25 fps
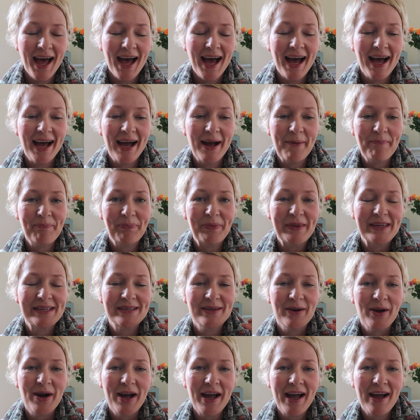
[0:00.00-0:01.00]
Um,
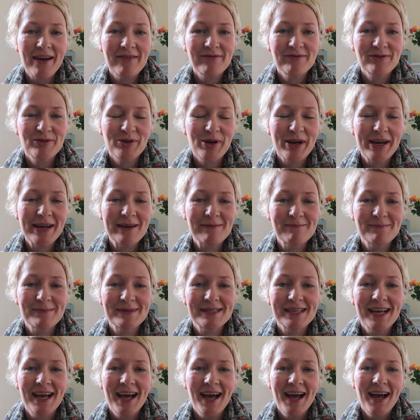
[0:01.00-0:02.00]
so I have
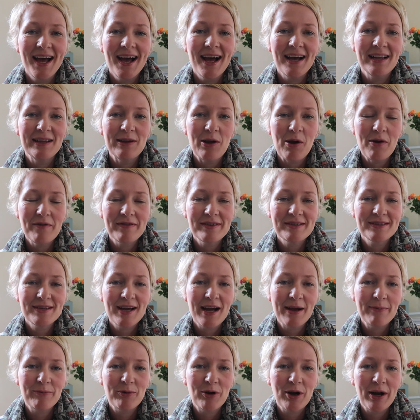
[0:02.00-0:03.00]
dreams a lot of the
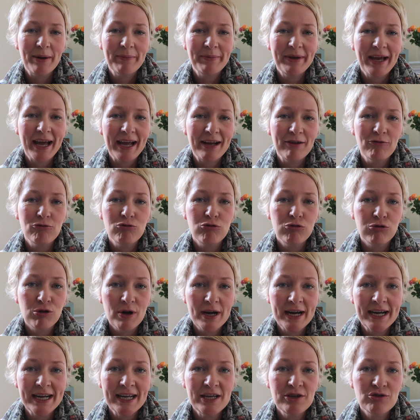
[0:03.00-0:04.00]
time where I'm getting
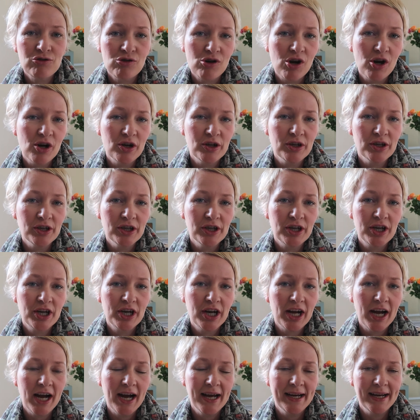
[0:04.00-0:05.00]
really
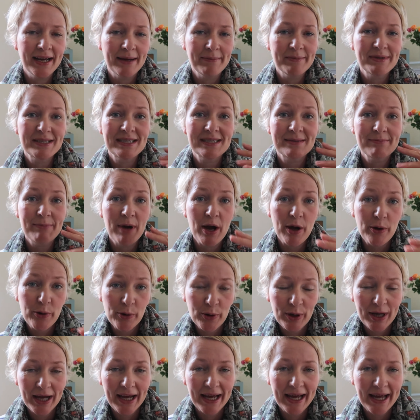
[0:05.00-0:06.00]
drunk and I'm
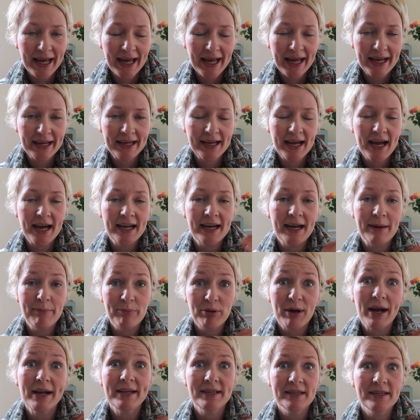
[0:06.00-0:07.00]
smoking and
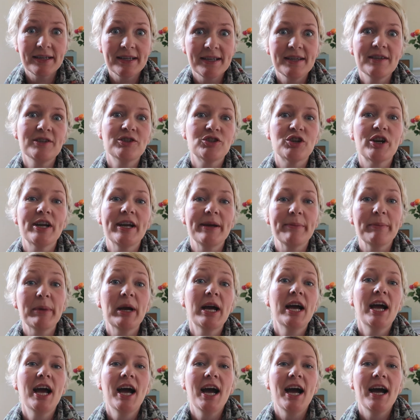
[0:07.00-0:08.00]
I'm pregnant in the dream.
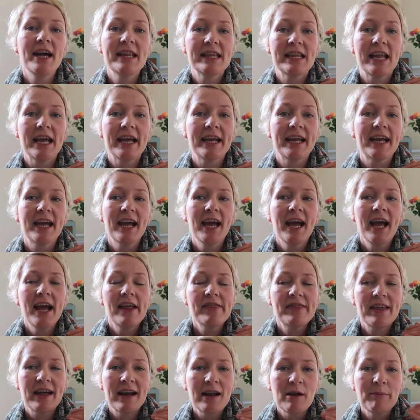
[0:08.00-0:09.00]
And like,
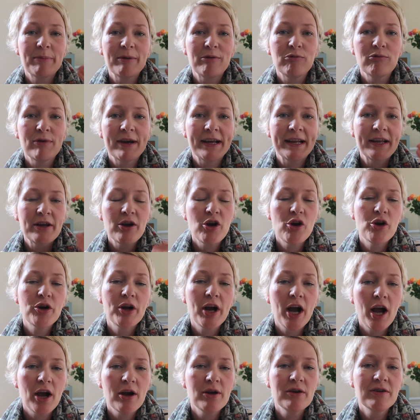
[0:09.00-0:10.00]
then I'll be really
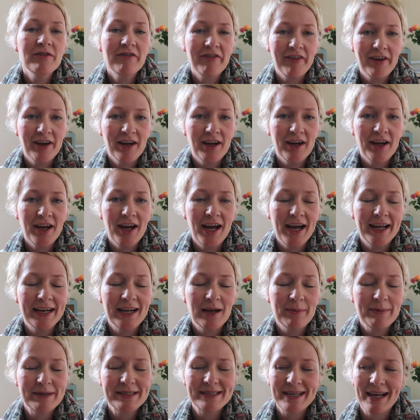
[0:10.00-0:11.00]
hungover
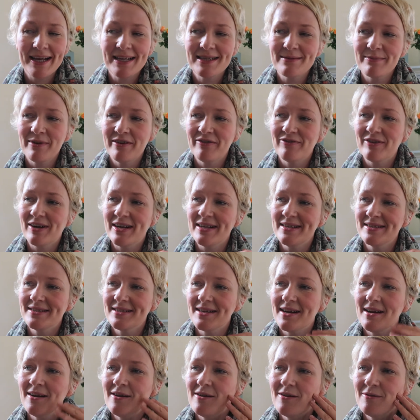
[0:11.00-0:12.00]
and I'll be saying to my friends,
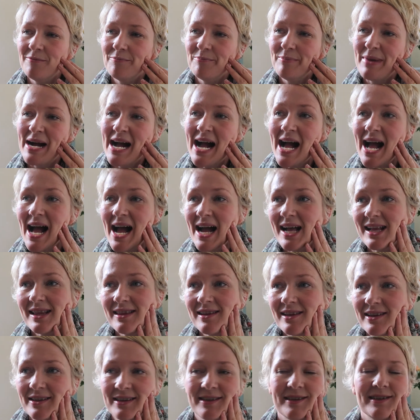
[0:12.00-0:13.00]
oh
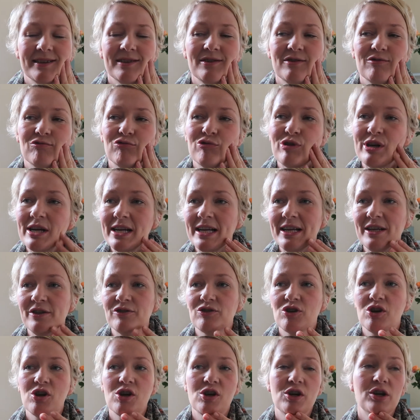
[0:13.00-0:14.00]
man, like I got really
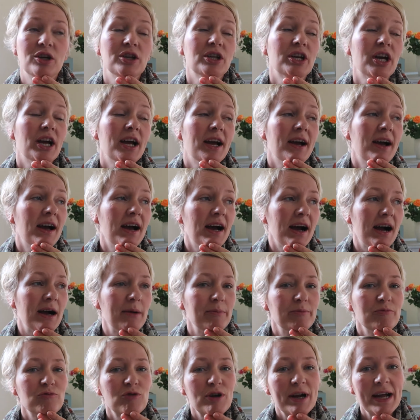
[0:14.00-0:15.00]
drunk.
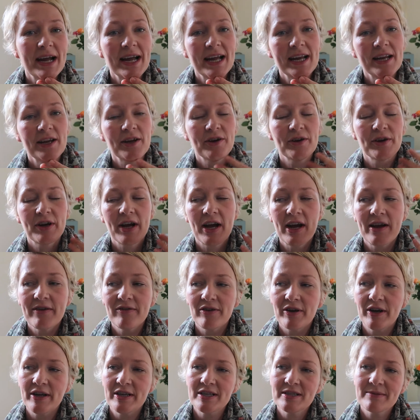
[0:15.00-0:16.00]
I'm really
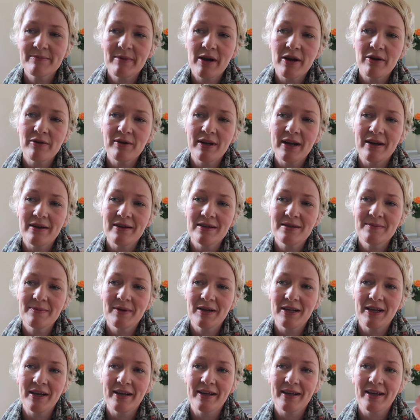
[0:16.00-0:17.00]
hungover and I smoked loads,
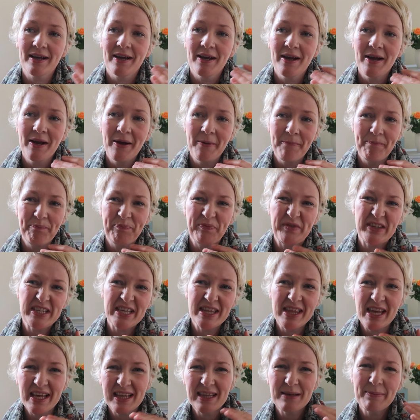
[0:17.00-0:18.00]
but like,
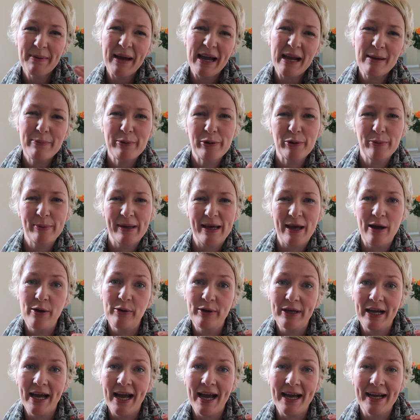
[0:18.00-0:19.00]
do you think the baby will be
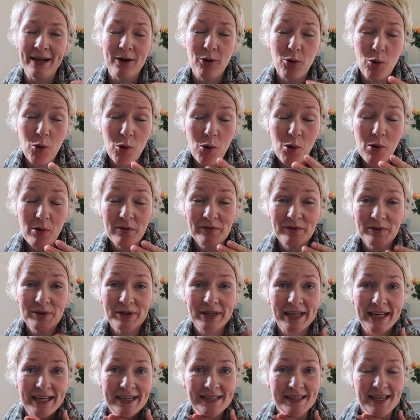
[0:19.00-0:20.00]
okay?
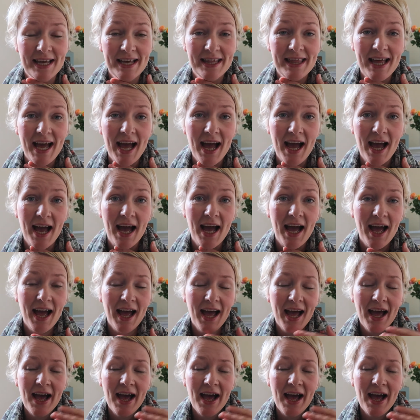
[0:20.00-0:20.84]
Awful things like that.